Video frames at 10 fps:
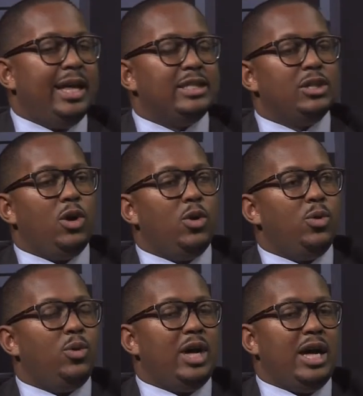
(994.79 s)
And
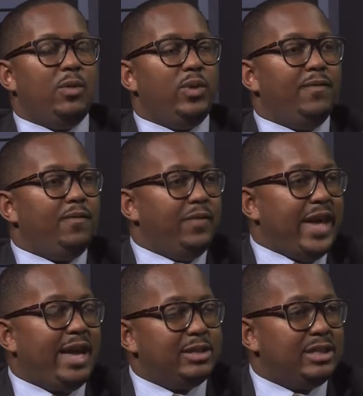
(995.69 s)
so
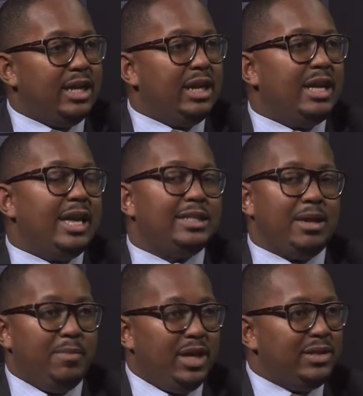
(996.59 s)
that study has
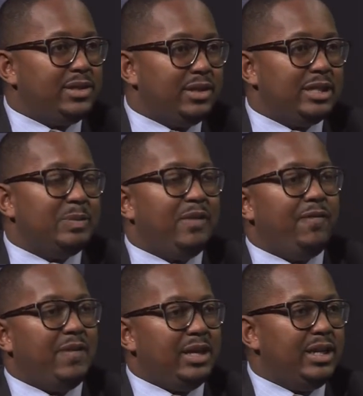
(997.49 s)
commenced. It's been
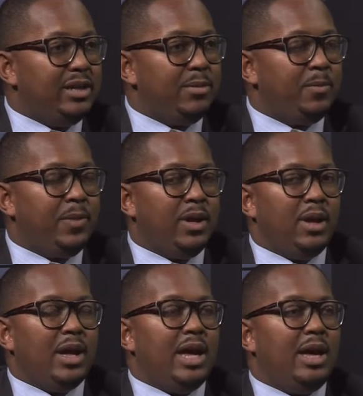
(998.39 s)
funded.
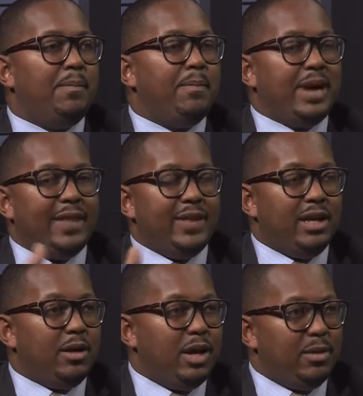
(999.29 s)

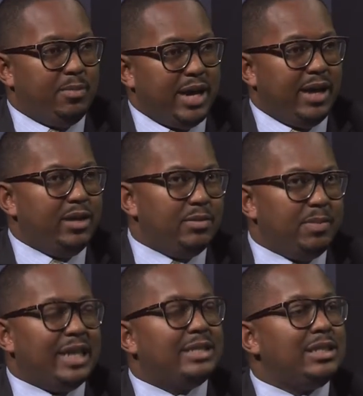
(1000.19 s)
By
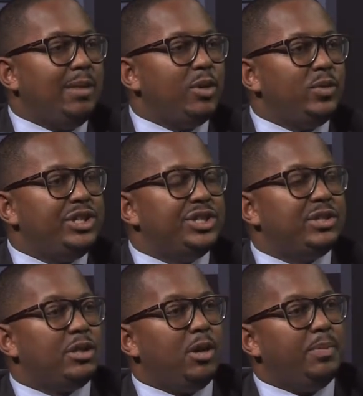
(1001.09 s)
summer, we
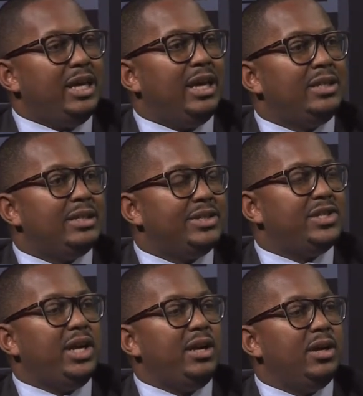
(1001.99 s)
should begin to
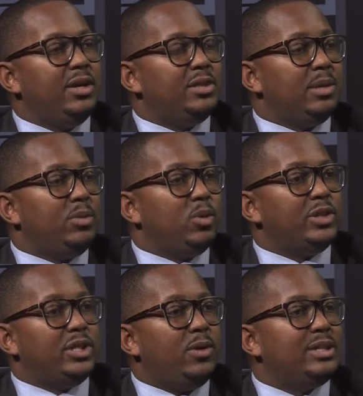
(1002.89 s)
see some of the
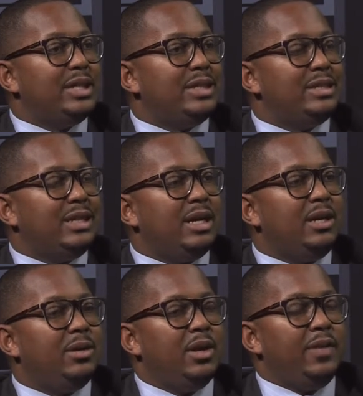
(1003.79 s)
results of this
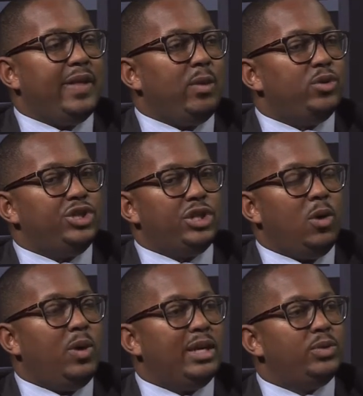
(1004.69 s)
study that will
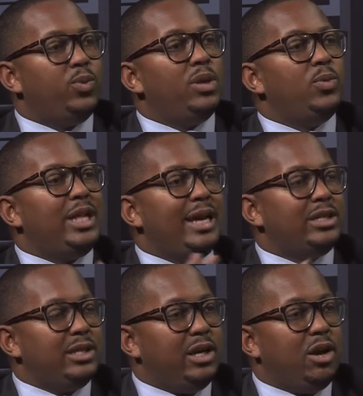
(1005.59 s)
show us what it will
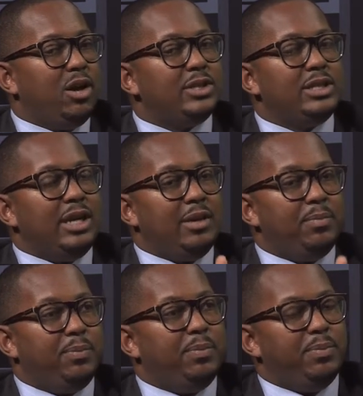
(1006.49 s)
actually cost
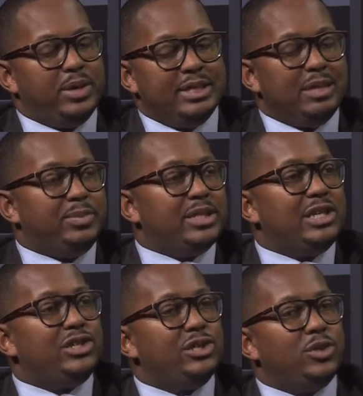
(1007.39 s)
and put us in
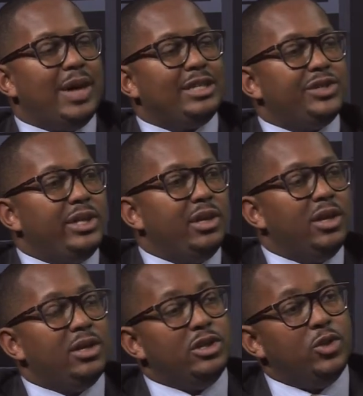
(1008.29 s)
position to actually
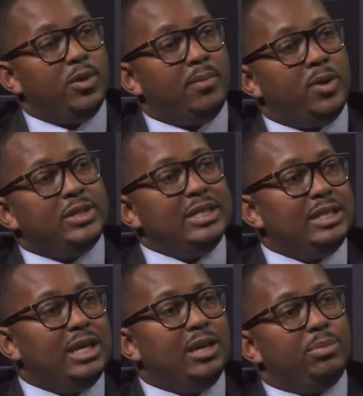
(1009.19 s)
do a
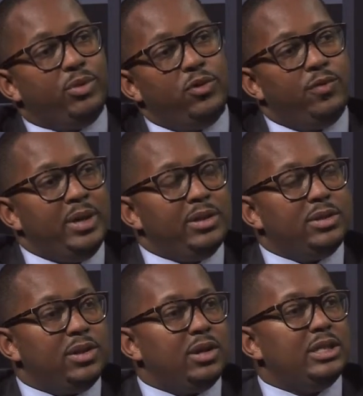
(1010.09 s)
multi-city improvement
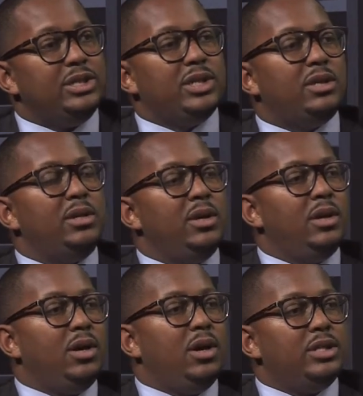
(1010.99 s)
to the
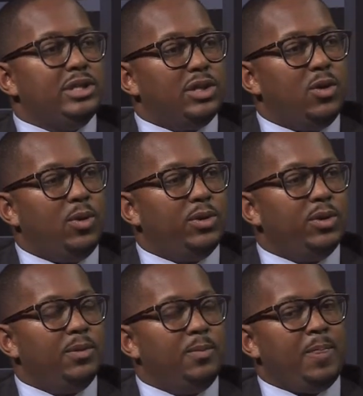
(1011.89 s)
Artesia
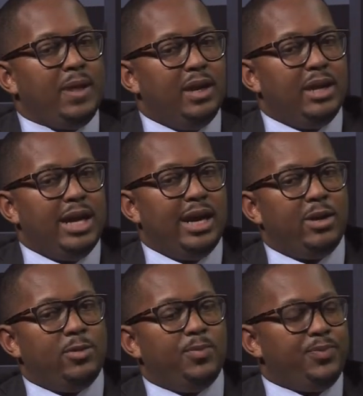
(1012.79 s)
corridor. Mm-hmm.
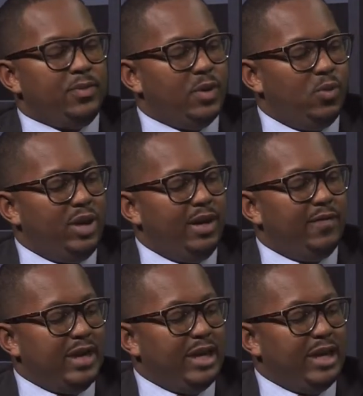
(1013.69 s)
Now, we've,